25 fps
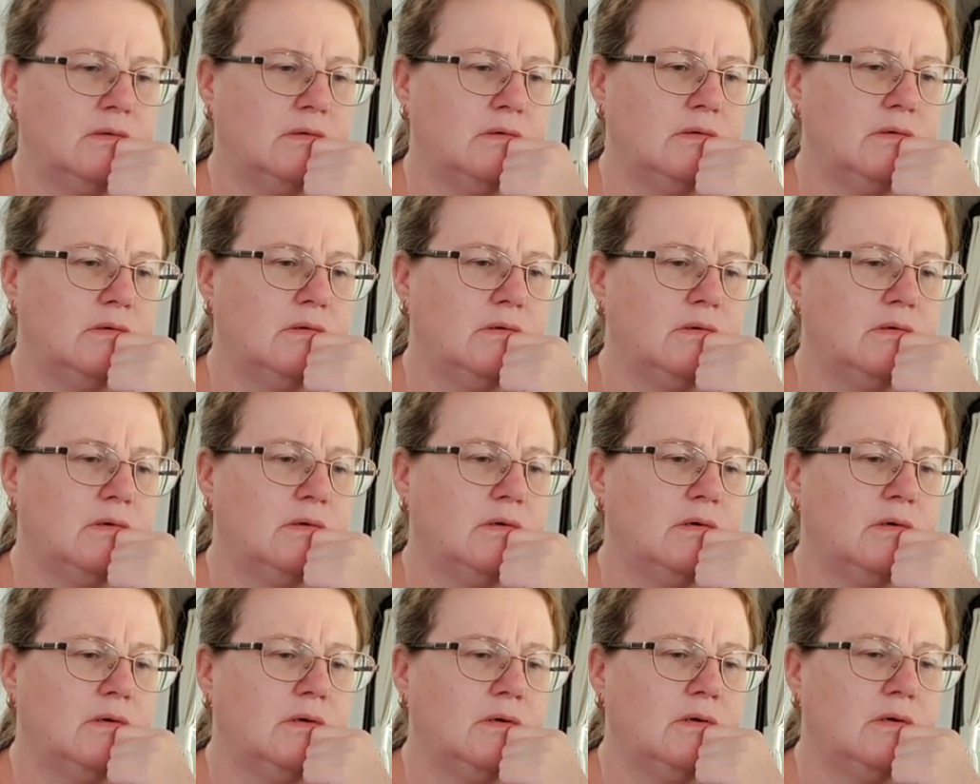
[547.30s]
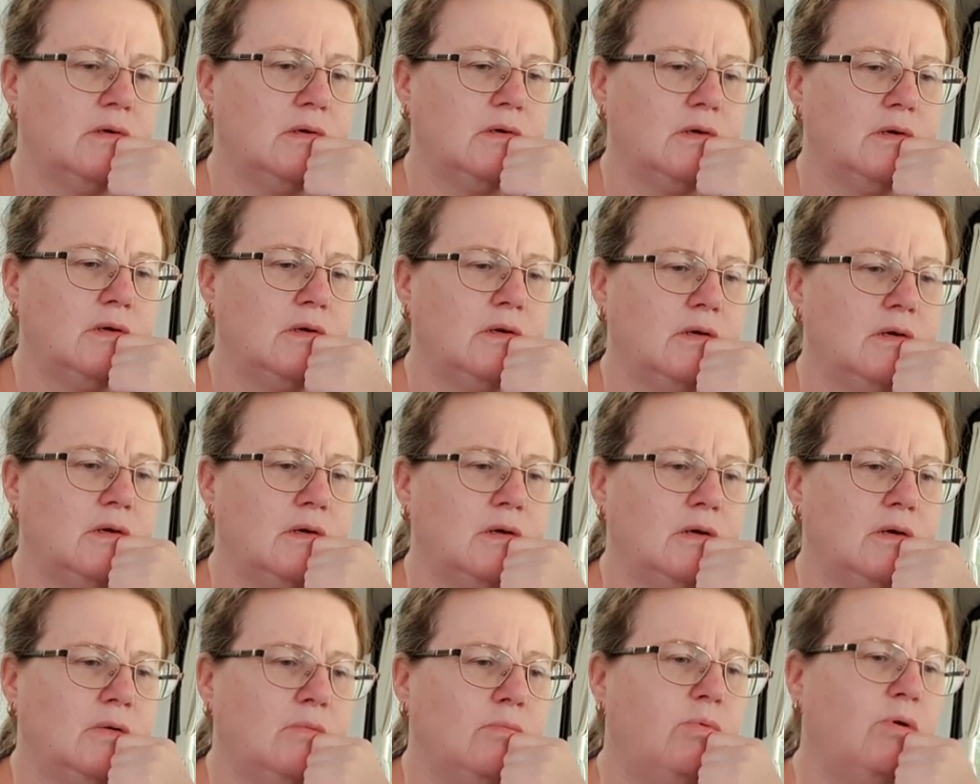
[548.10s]
Have you found Starlink?
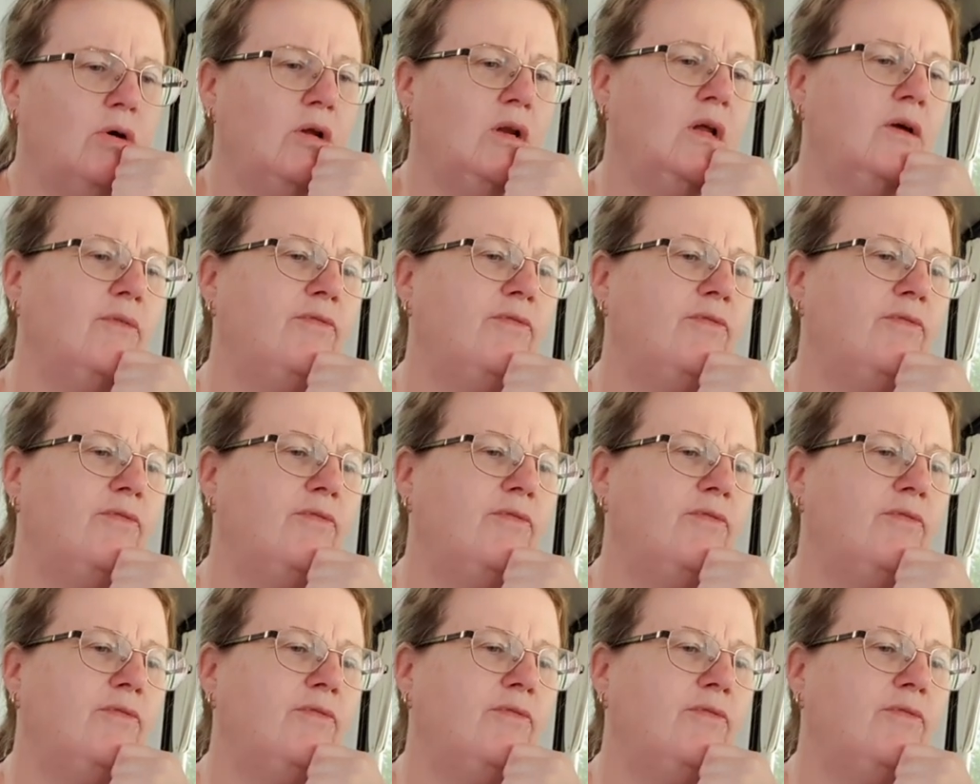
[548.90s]
Well,